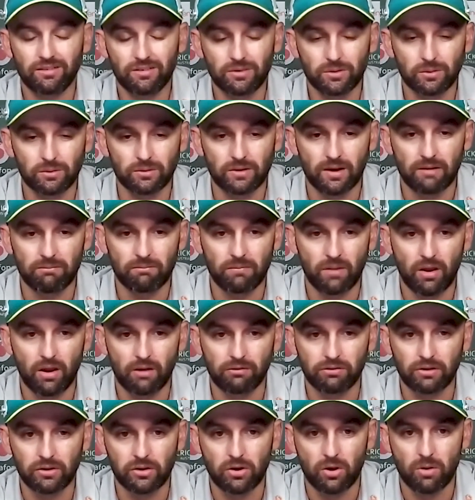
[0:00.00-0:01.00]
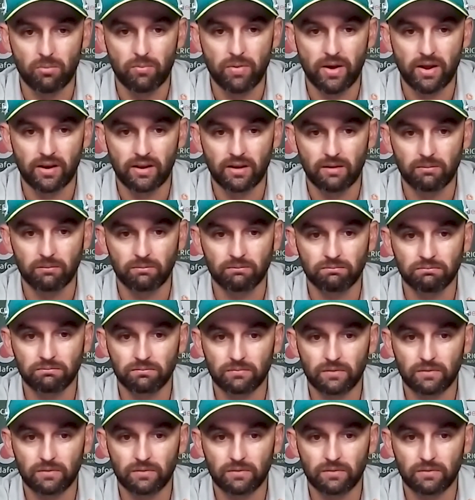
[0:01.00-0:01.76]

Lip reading: to hopefully combat him